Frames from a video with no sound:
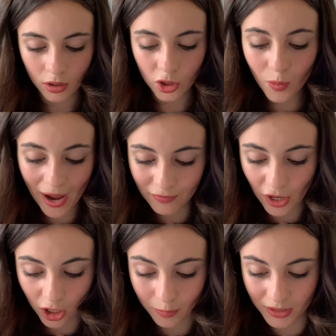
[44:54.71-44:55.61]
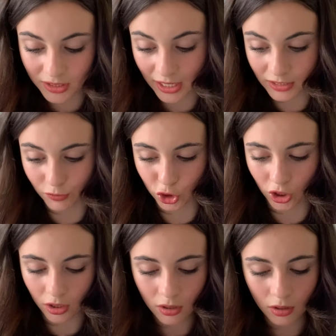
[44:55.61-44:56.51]
No heavy armament, that's for
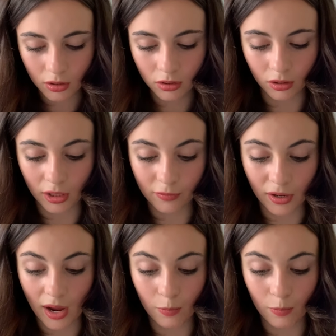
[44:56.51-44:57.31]
sure. Not, over,